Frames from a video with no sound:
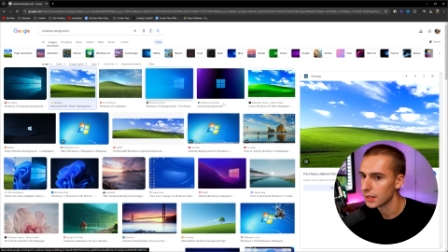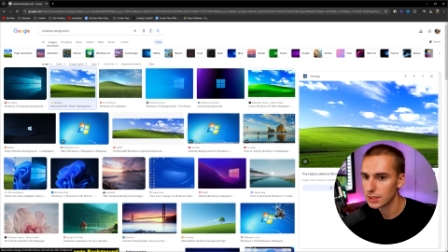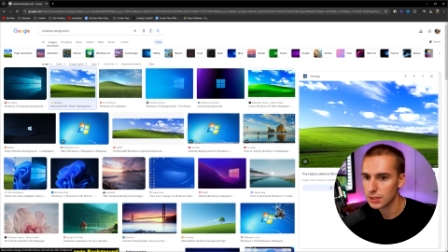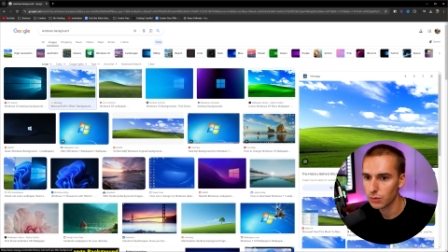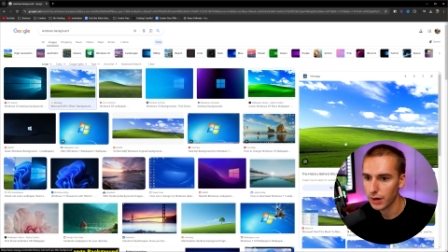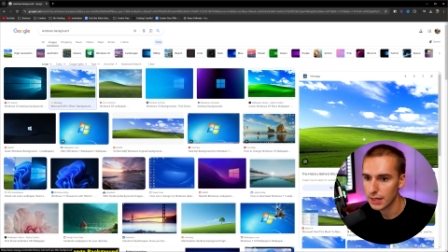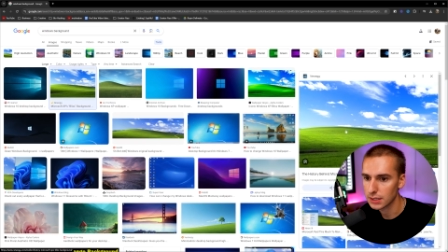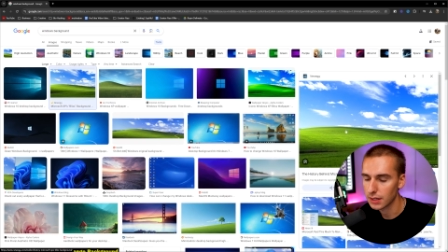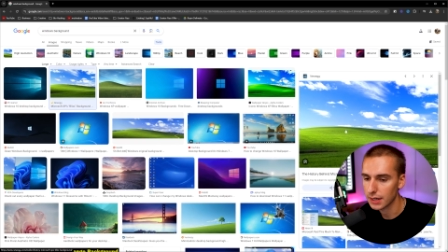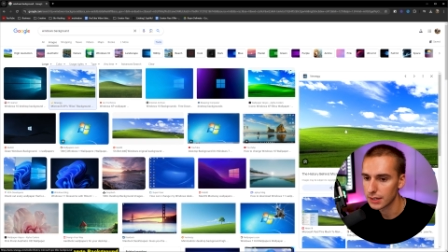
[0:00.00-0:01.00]
this is the one I
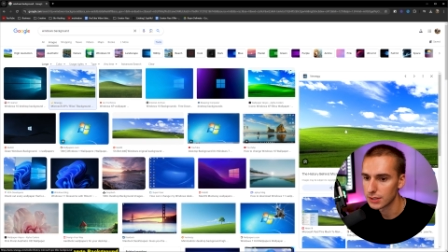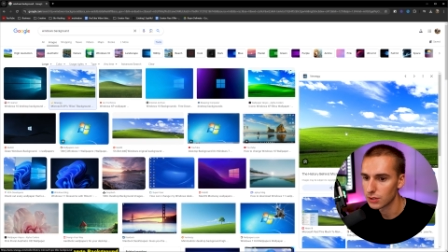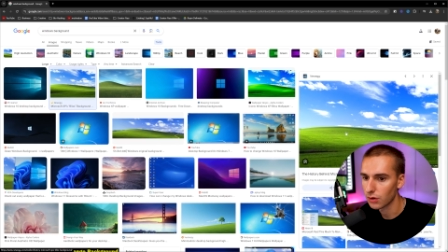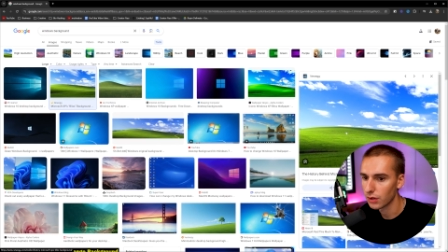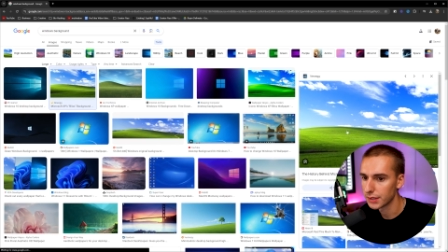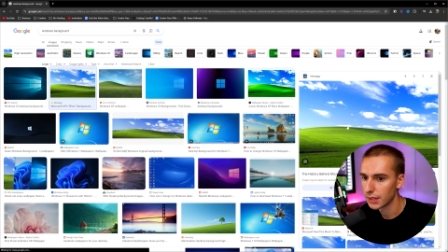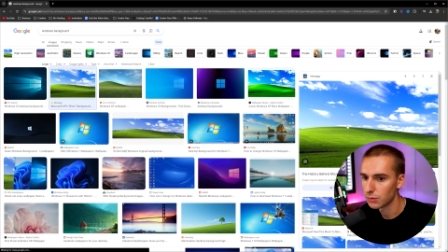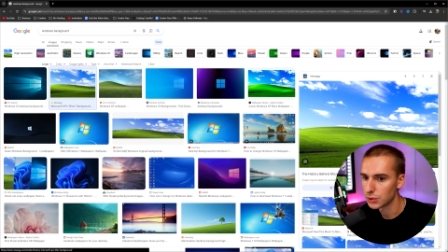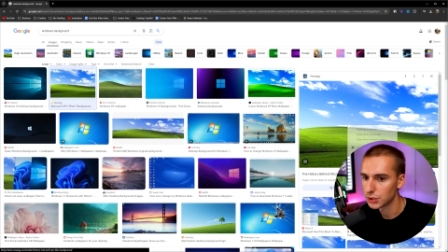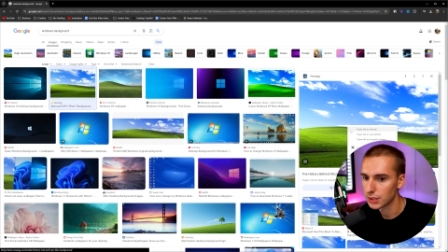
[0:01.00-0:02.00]
selected. So all I did
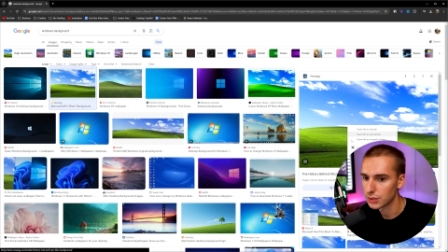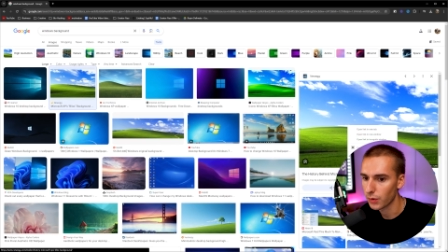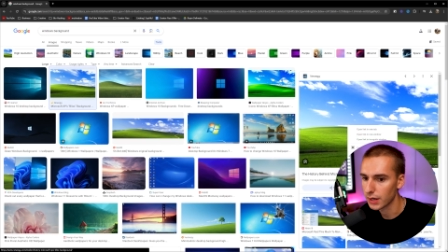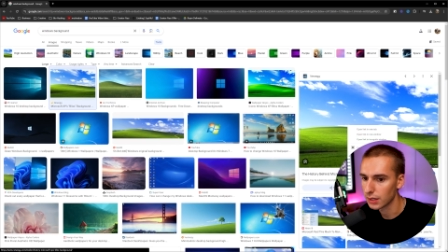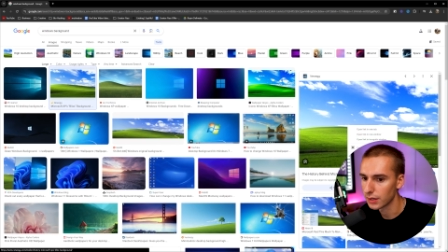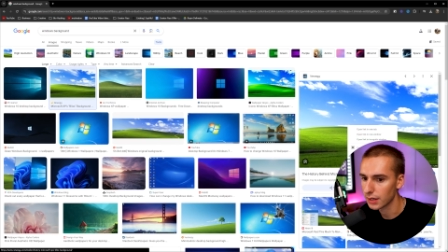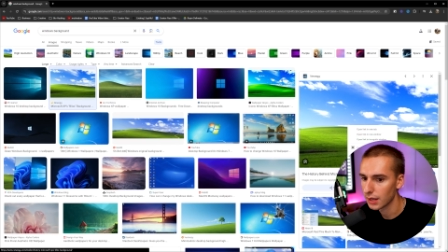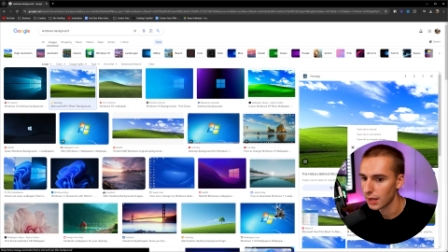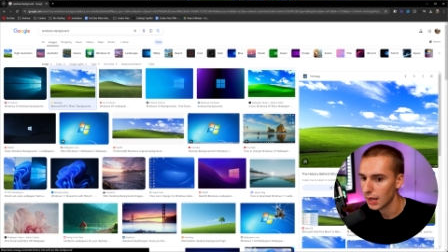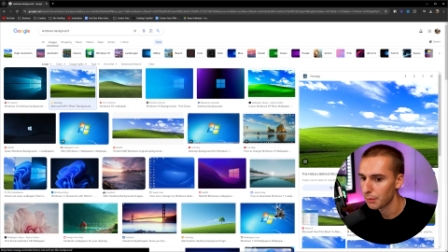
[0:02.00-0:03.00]
was just right click,
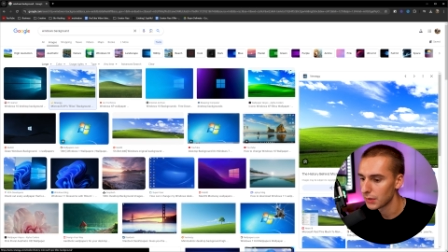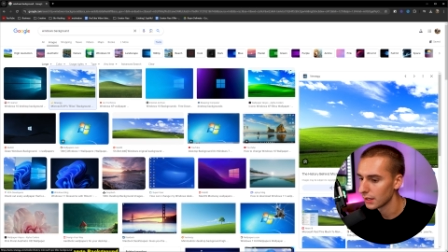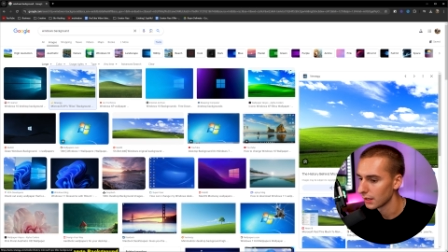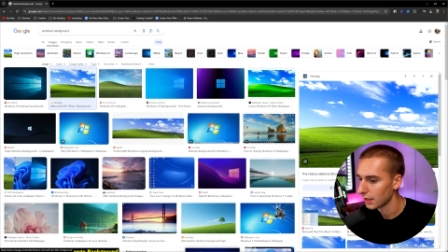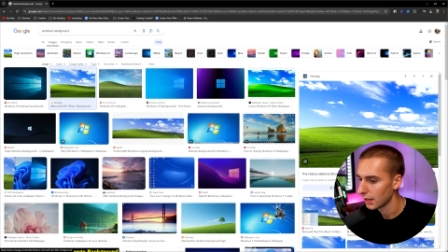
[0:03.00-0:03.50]
copy,